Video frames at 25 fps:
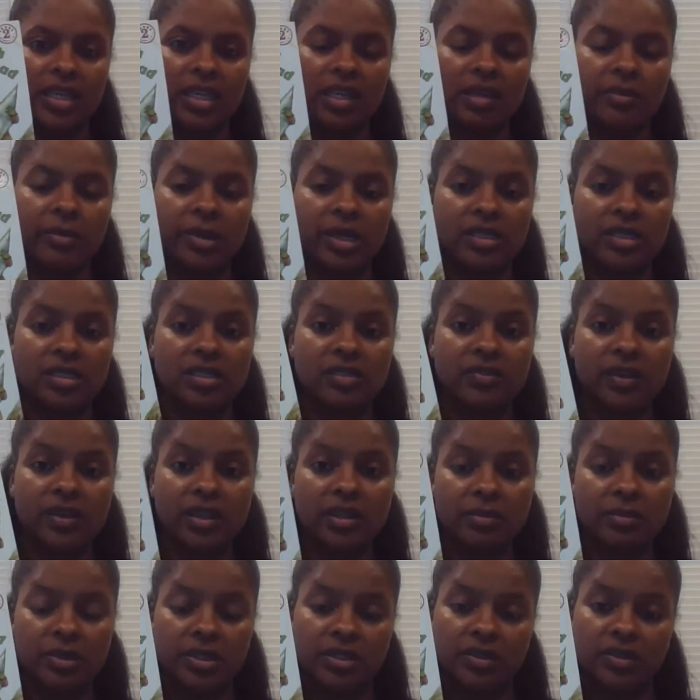thinking about the
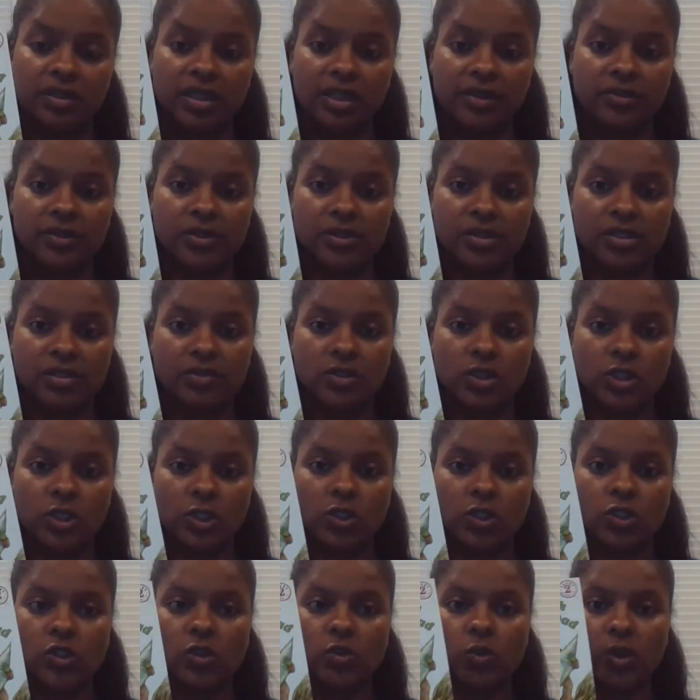developmental levels of
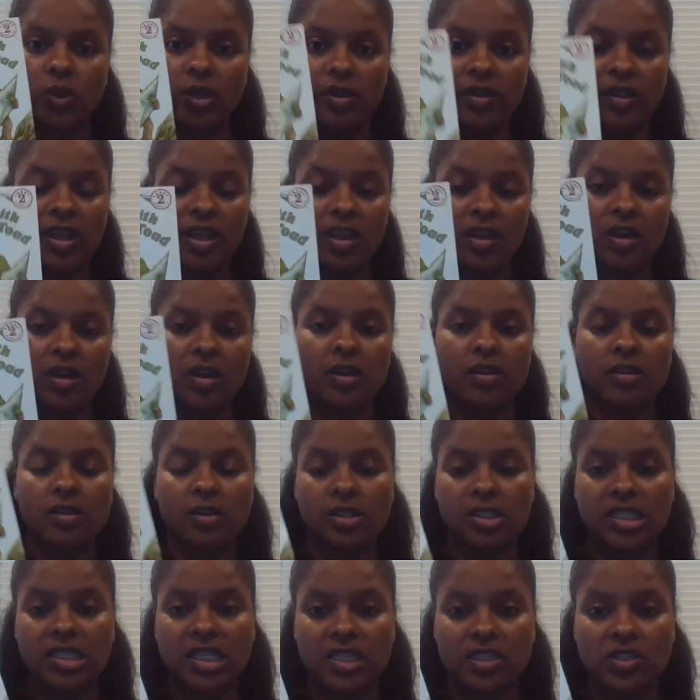children, where they are,
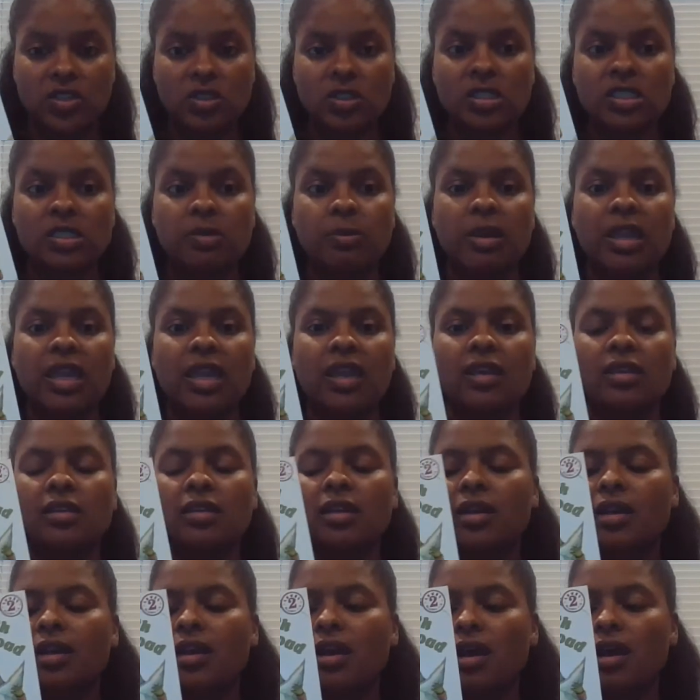their attention
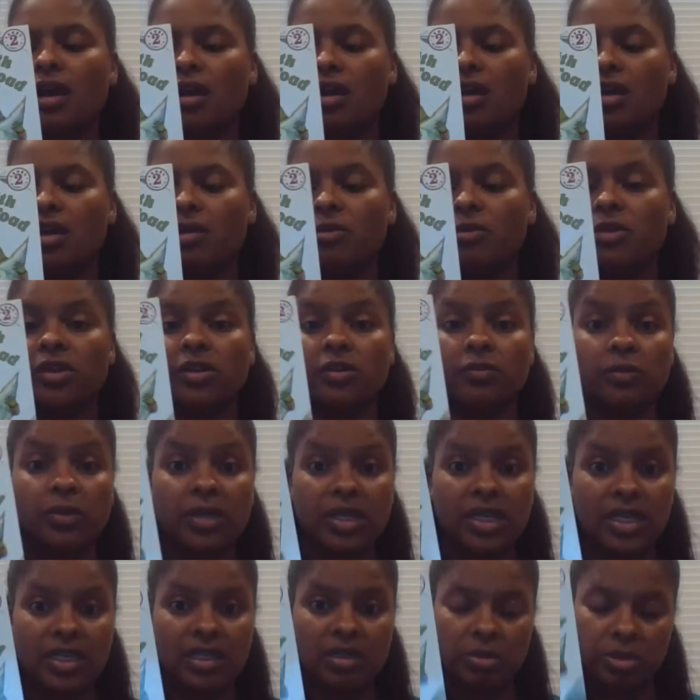span, their
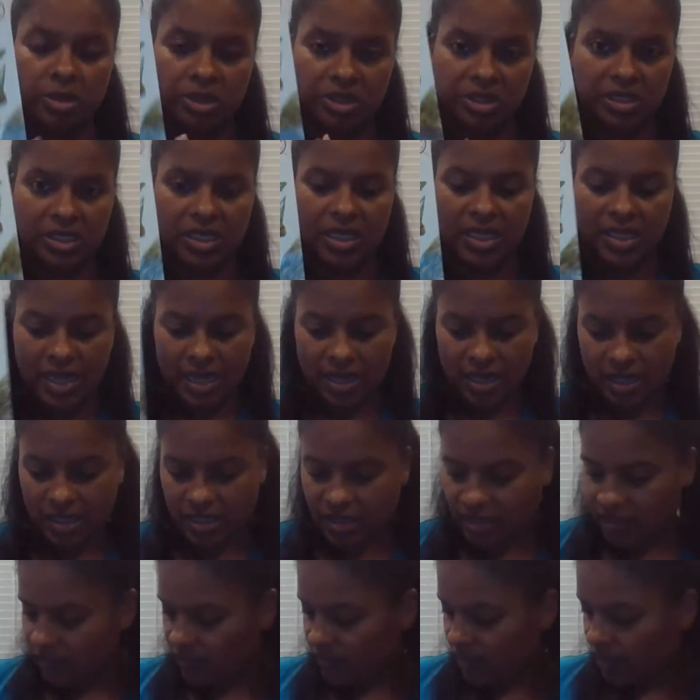reading ability, that
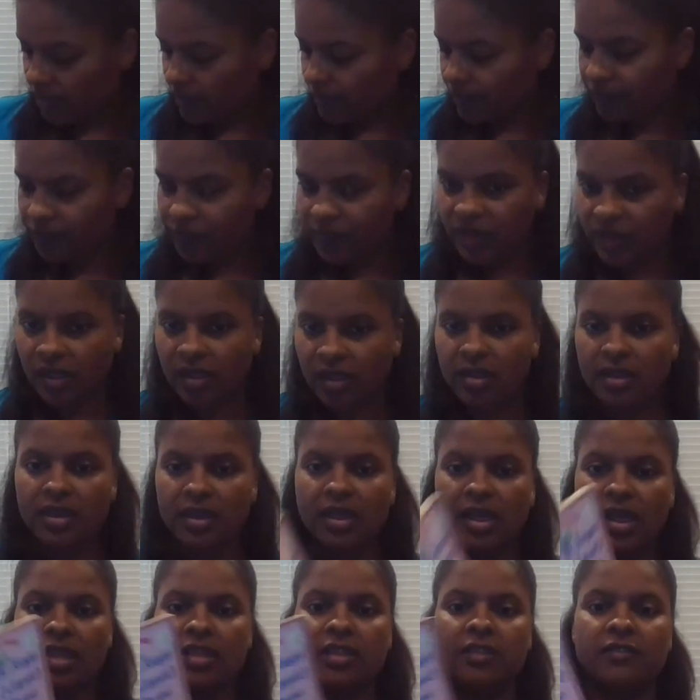kind of thing.
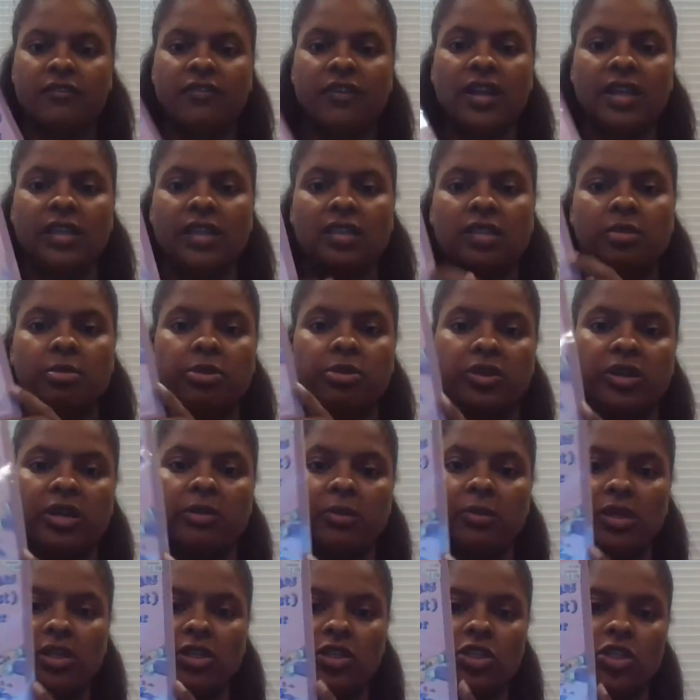And then finally, the book
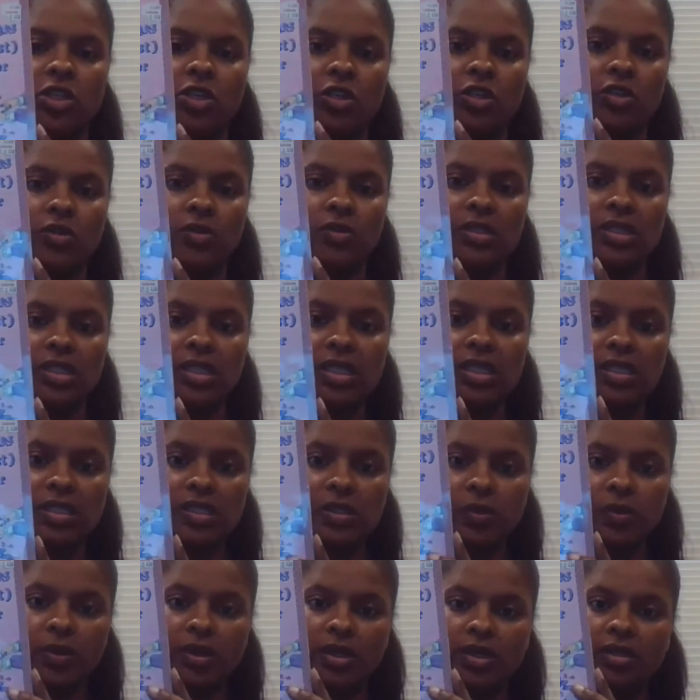I'm going to show you is
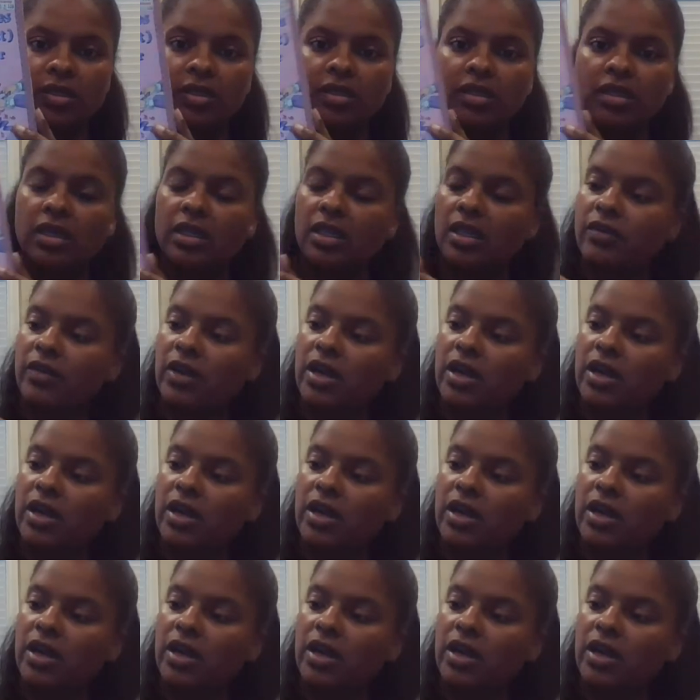this one.